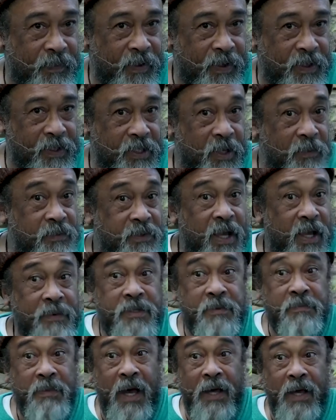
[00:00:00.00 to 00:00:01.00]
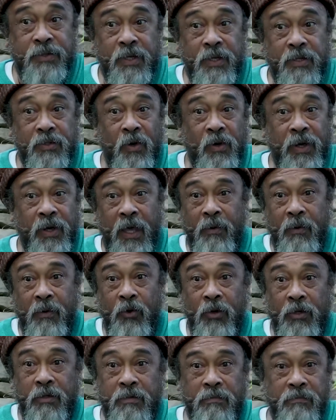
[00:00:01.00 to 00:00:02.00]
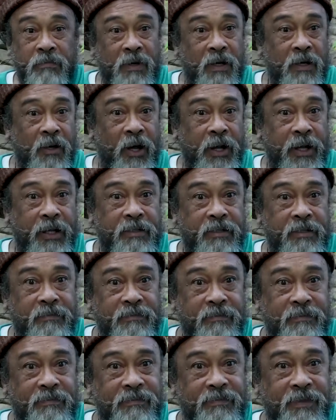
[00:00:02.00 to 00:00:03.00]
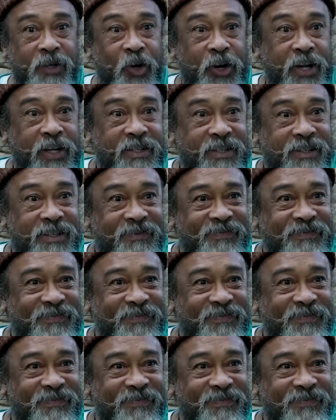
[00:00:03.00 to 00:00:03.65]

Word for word: Sometimes the mind says, okay, good, got it, got it.